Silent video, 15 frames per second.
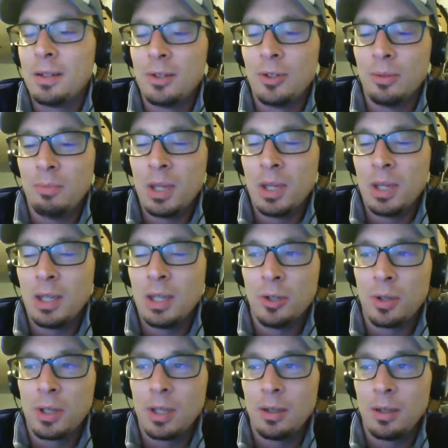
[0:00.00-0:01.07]
and
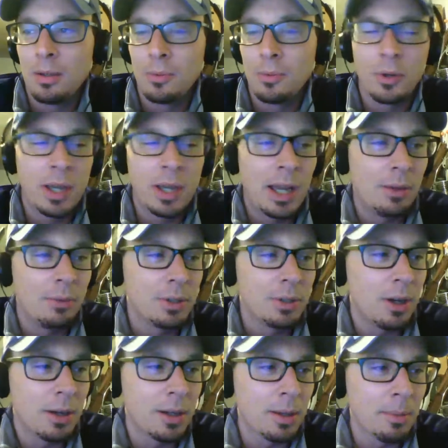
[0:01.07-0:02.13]
Dookie Royale
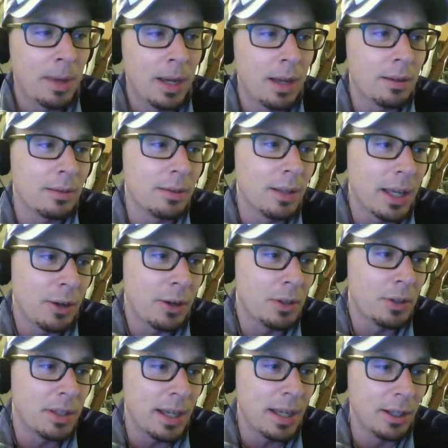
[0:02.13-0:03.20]
would talk about, like
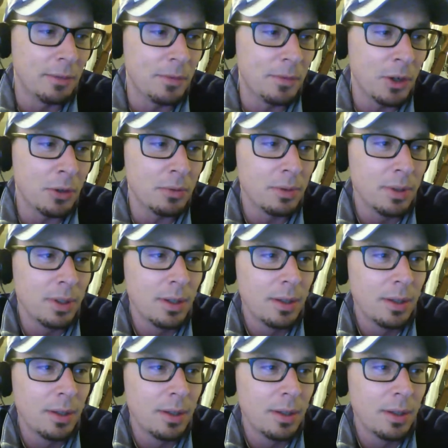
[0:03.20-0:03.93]
on the telephone.